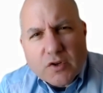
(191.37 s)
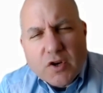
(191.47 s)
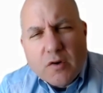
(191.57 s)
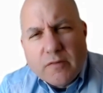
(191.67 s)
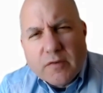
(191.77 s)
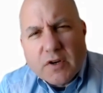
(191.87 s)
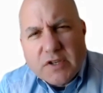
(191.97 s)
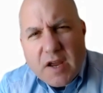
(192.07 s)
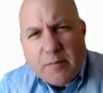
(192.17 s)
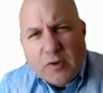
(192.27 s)
So, for
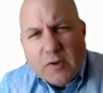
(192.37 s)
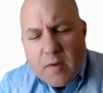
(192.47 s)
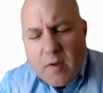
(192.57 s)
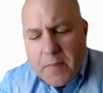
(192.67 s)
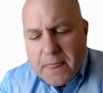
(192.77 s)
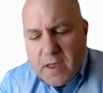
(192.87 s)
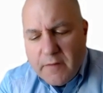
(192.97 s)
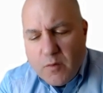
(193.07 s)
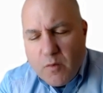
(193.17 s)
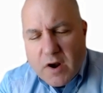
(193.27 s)
example, if
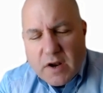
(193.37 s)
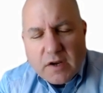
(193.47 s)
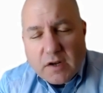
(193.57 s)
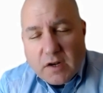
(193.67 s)
you want